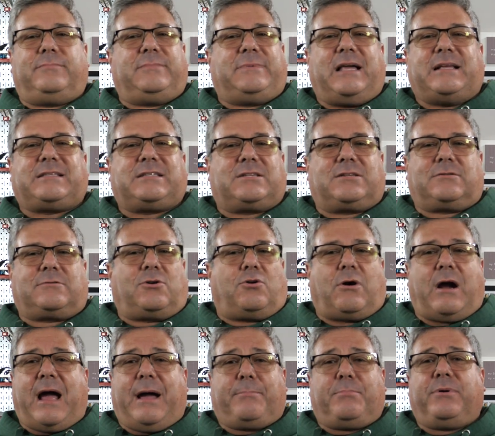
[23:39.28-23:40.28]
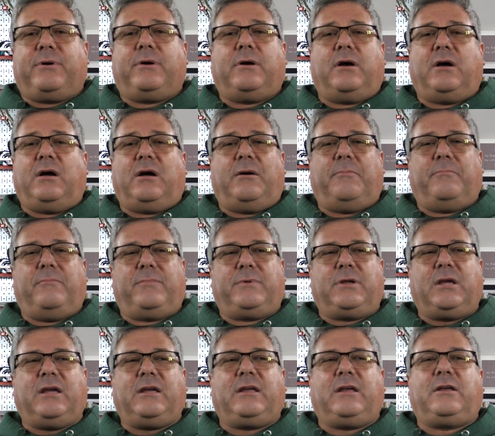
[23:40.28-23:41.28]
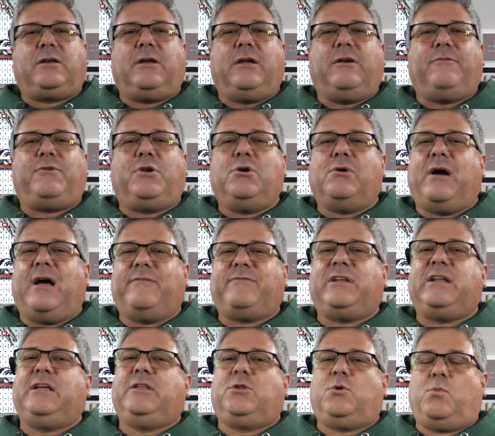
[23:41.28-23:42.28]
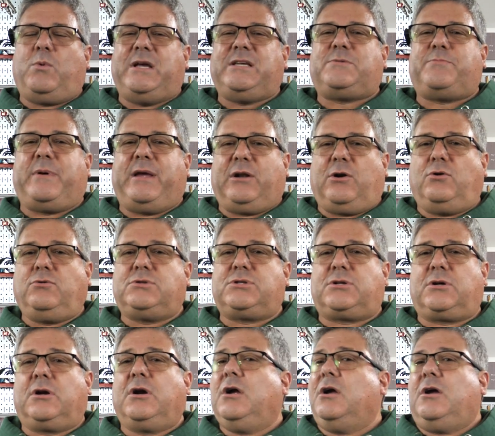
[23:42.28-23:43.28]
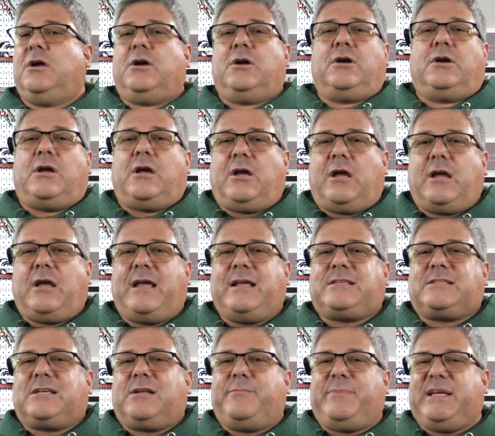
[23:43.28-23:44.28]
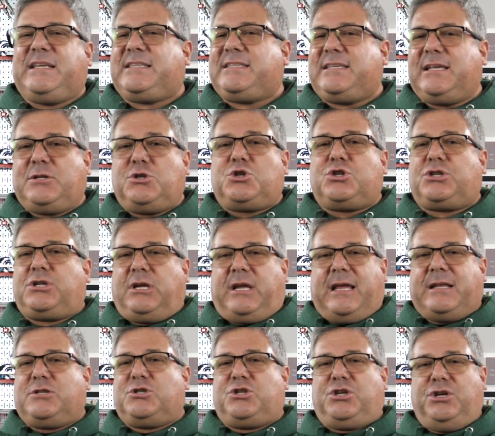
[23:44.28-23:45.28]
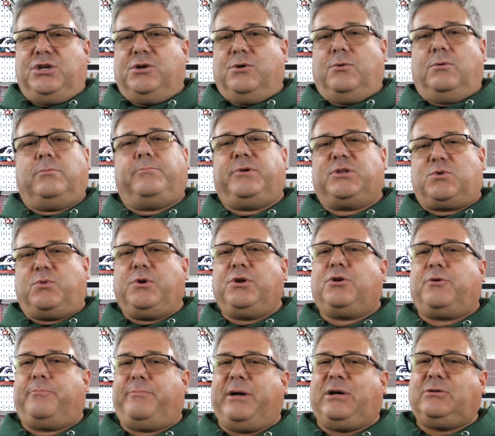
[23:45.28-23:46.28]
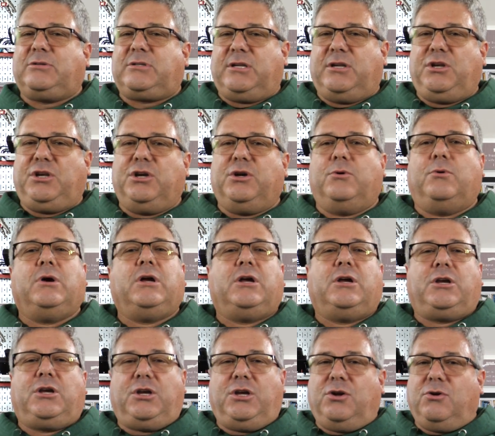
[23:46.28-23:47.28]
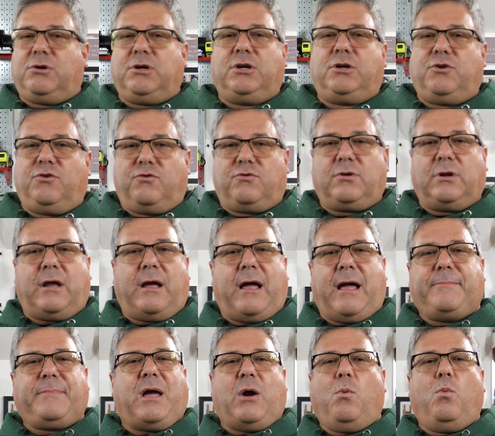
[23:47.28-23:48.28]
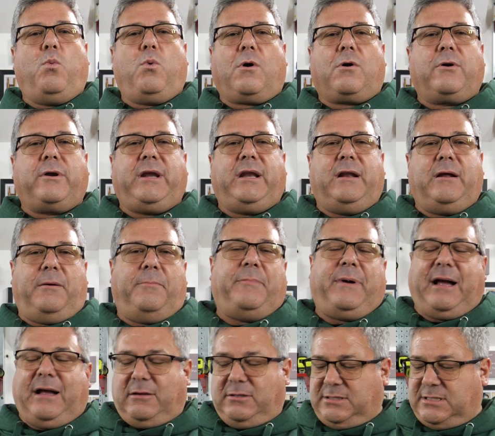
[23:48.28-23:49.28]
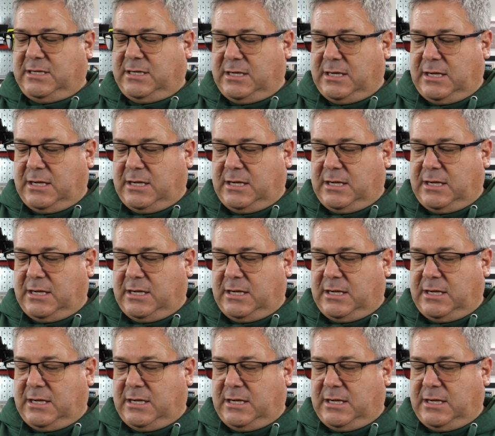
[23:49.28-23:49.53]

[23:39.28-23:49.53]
that's crap. If you have an in the waistband holster, it's going to be cinched against you, between your belt and you. You can control. I'm not worried about